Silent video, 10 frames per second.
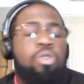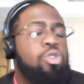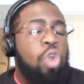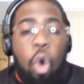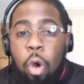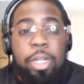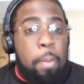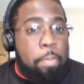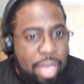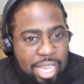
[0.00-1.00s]
torn to
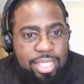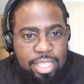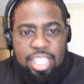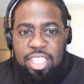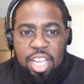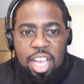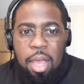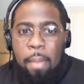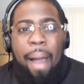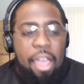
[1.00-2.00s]
pieces
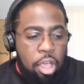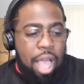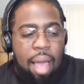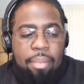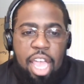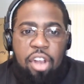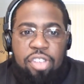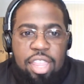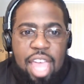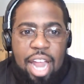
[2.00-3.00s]
by the commentators
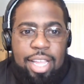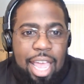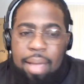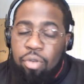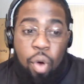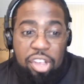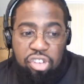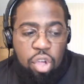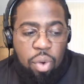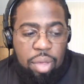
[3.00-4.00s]
in that game,
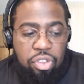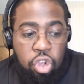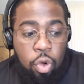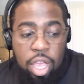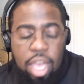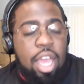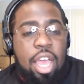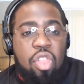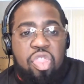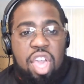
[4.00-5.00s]
questioning what he was doing.
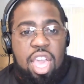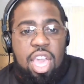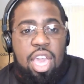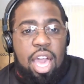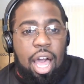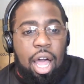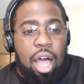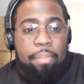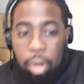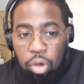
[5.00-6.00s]
The
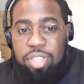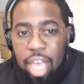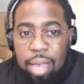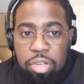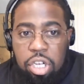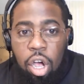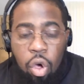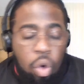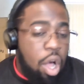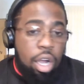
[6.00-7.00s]
post-game
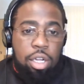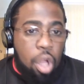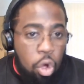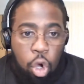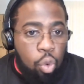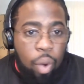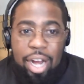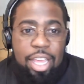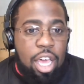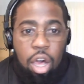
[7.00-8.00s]
show, local
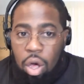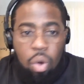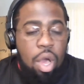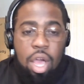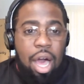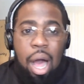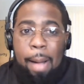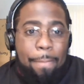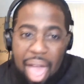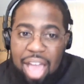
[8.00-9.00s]
radio
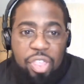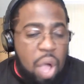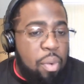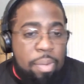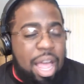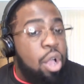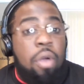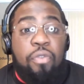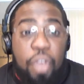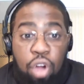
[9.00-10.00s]
back then would be like,
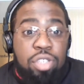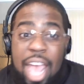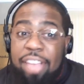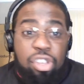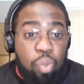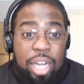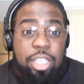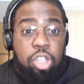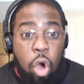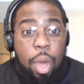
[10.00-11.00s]
Phil Jackson,
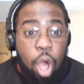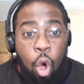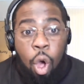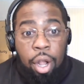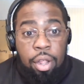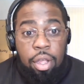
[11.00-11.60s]
what's going on?